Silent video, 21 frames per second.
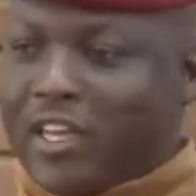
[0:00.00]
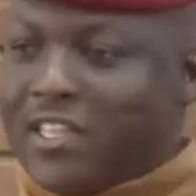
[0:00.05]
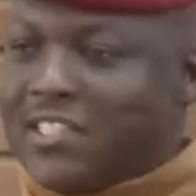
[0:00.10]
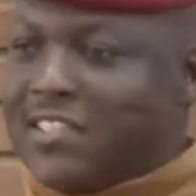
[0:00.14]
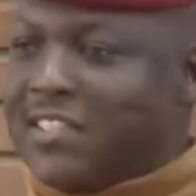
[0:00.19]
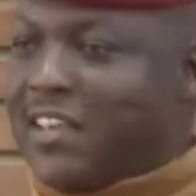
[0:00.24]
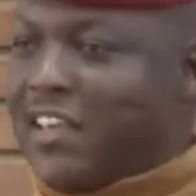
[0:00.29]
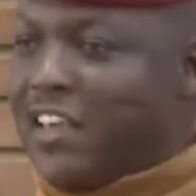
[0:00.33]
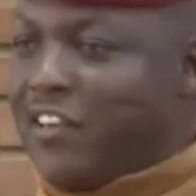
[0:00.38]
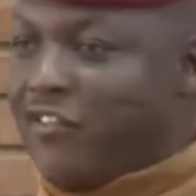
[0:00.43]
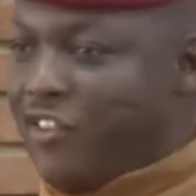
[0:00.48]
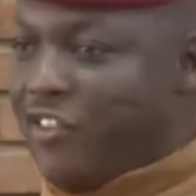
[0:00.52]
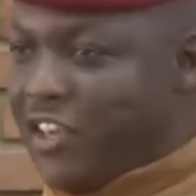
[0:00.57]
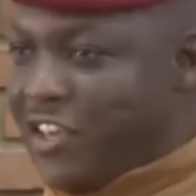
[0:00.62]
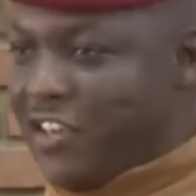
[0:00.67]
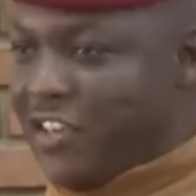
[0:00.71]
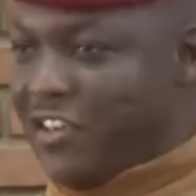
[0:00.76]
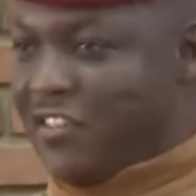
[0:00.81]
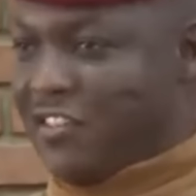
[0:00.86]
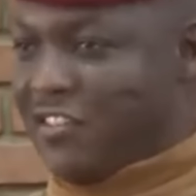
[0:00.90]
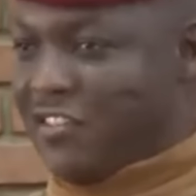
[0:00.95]
Please
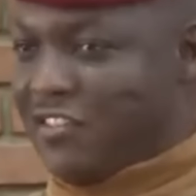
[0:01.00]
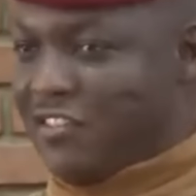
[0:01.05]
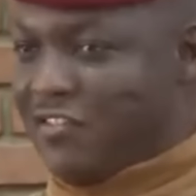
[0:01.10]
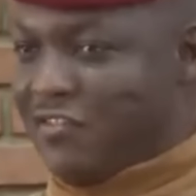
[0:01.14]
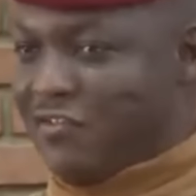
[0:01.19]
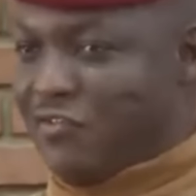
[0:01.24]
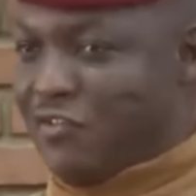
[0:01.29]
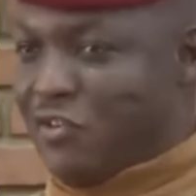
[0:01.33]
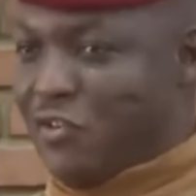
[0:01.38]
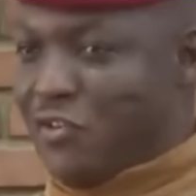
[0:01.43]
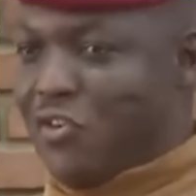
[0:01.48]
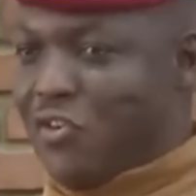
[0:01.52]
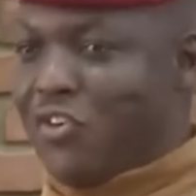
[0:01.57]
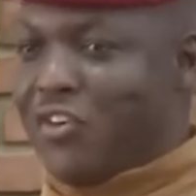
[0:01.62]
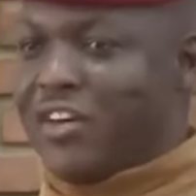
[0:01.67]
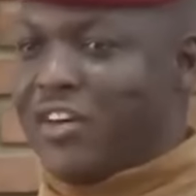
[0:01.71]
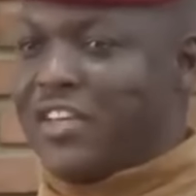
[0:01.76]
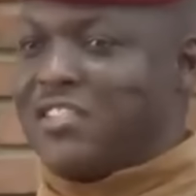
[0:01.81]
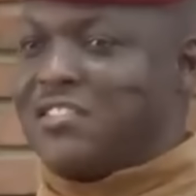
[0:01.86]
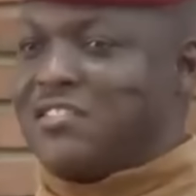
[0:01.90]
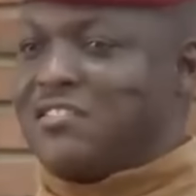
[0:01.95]
consider subscribing,
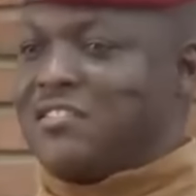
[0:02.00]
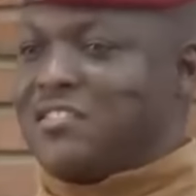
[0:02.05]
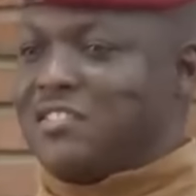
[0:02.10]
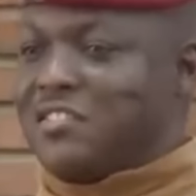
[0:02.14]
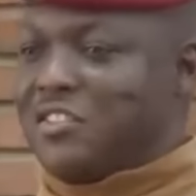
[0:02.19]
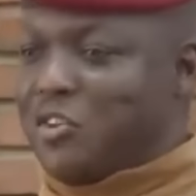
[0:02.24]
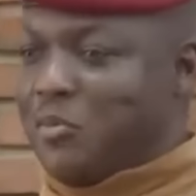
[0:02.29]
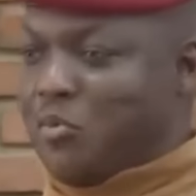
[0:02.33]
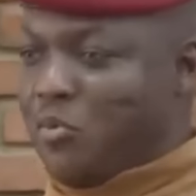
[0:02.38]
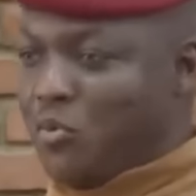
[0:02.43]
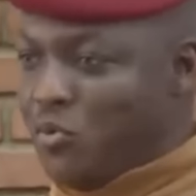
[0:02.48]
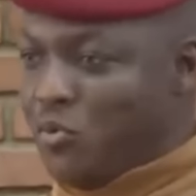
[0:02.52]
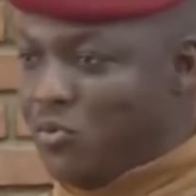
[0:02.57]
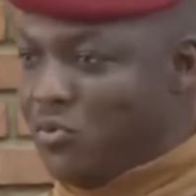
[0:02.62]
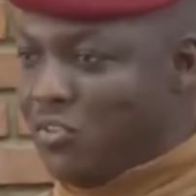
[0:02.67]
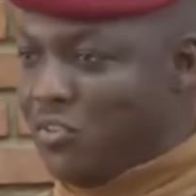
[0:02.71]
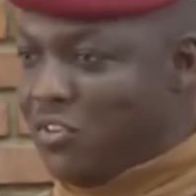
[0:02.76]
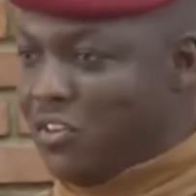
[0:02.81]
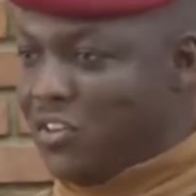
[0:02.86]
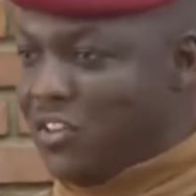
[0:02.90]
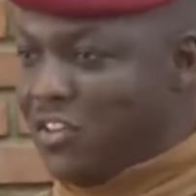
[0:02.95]
liking, and
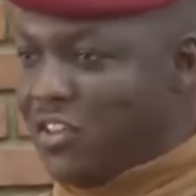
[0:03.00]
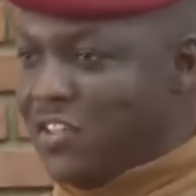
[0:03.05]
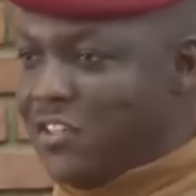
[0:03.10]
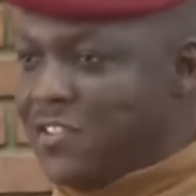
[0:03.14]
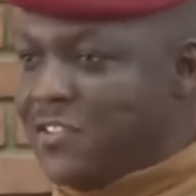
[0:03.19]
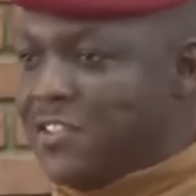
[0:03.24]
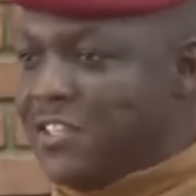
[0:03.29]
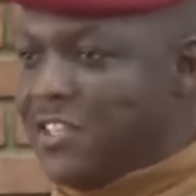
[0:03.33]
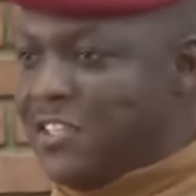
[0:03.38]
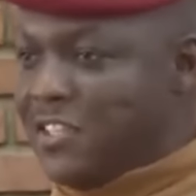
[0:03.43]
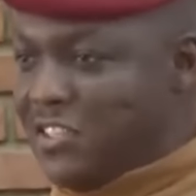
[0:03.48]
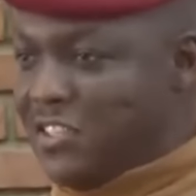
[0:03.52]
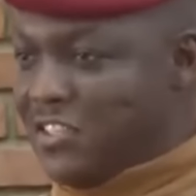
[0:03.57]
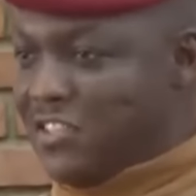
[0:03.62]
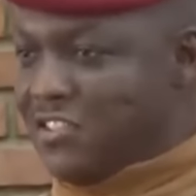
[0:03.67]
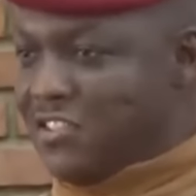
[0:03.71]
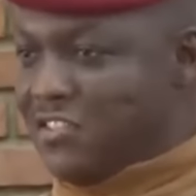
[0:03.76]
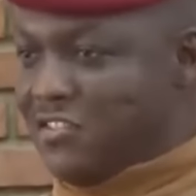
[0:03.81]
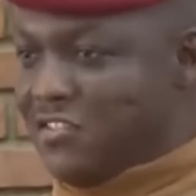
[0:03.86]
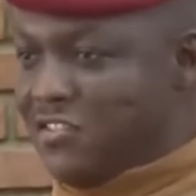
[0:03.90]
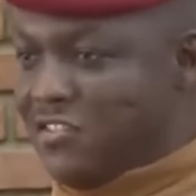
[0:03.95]
sharing our content.
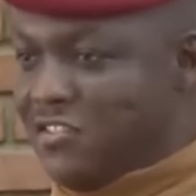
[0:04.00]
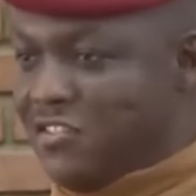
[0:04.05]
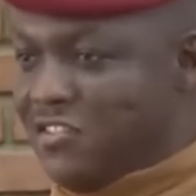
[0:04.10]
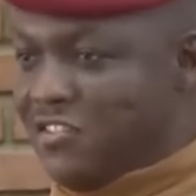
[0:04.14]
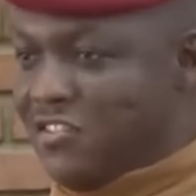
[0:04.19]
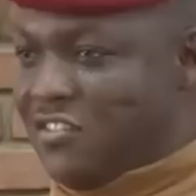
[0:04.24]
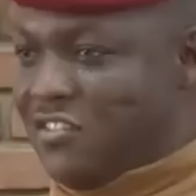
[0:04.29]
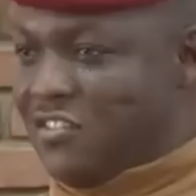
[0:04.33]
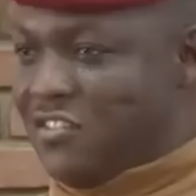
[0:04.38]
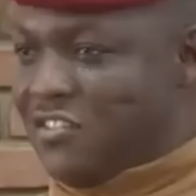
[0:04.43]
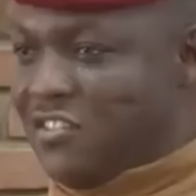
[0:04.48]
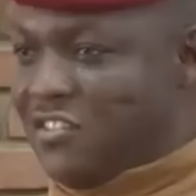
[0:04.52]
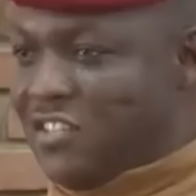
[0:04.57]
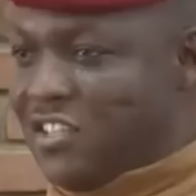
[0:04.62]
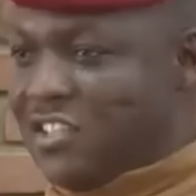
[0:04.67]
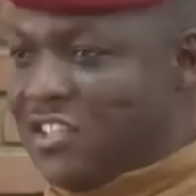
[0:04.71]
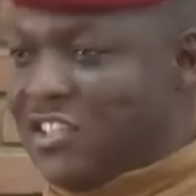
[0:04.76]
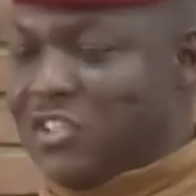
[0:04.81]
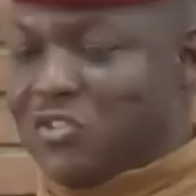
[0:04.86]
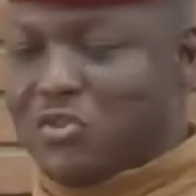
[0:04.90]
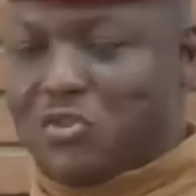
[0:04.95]
Additionally, we
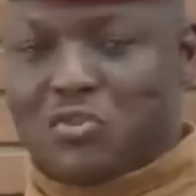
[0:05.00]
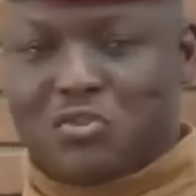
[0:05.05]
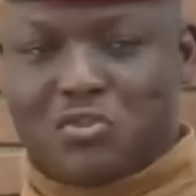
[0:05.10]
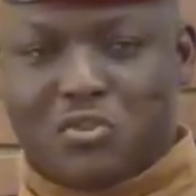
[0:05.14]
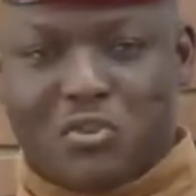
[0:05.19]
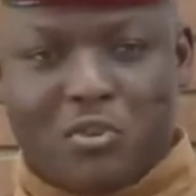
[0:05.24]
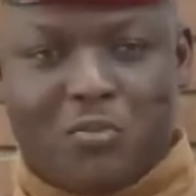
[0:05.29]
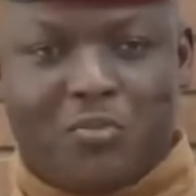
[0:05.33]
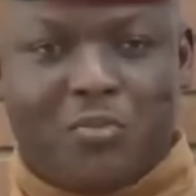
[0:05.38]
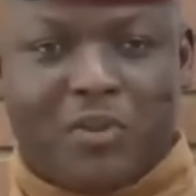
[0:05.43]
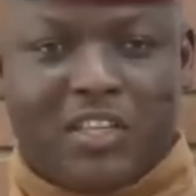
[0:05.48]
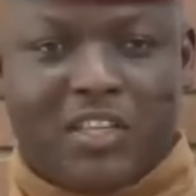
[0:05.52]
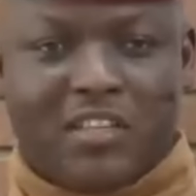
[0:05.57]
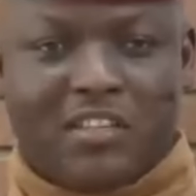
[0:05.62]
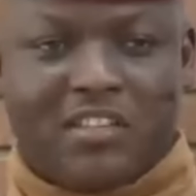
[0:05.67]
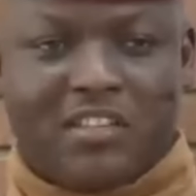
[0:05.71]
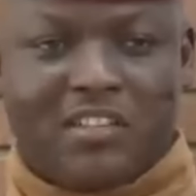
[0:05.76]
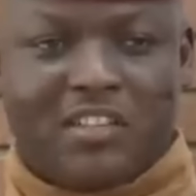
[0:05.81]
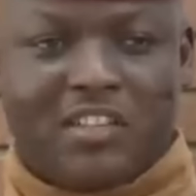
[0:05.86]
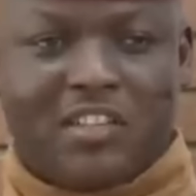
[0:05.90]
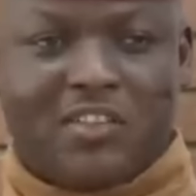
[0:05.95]
encourage you to share your
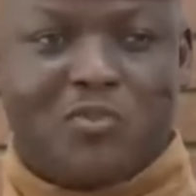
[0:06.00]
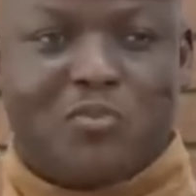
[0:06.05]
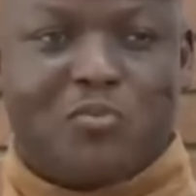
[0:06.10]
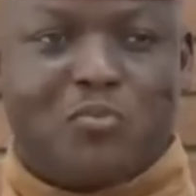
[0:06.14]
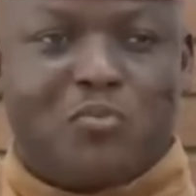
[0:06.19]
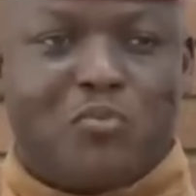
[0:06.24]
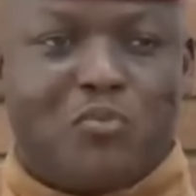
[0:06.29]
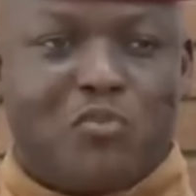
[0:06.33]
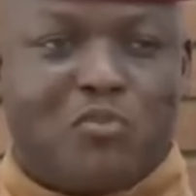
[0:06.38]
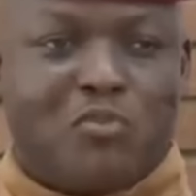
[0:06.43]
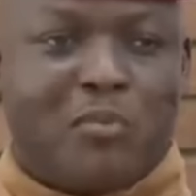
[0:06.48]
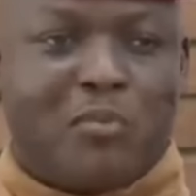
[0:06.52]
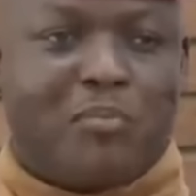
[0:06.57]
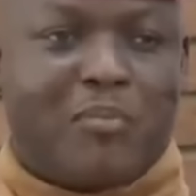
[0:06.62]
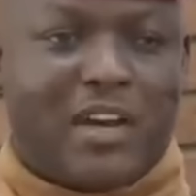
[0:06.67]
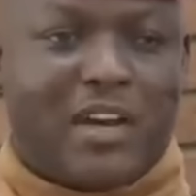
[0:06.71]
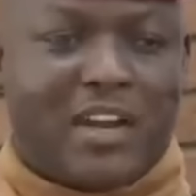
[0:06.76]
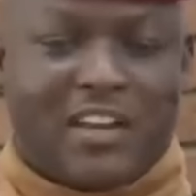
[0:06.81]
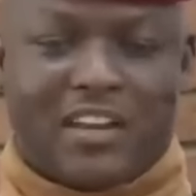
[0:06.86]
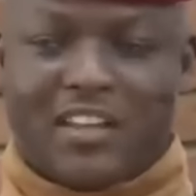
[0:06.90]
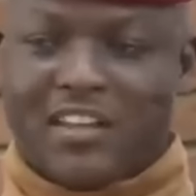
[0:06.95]
thoughts in the comment
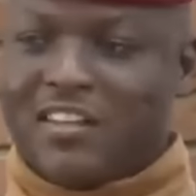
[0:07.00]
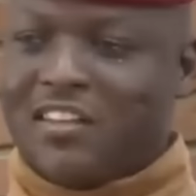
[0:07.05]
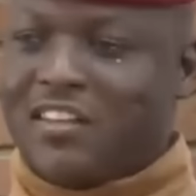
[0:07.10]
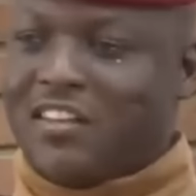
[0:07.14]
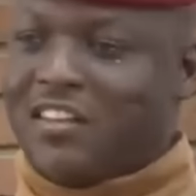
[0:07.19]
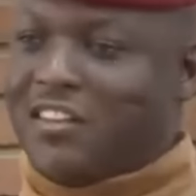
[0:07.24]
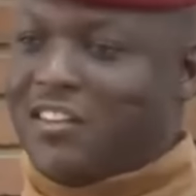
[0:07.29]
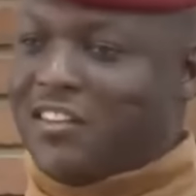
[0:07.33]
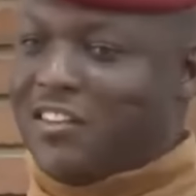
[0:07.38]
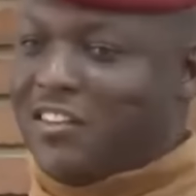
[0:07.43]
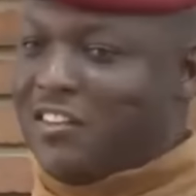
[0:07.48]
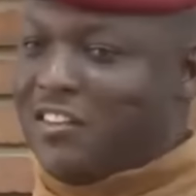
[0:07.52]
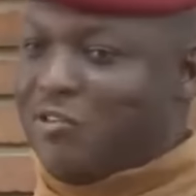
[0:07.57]
section below.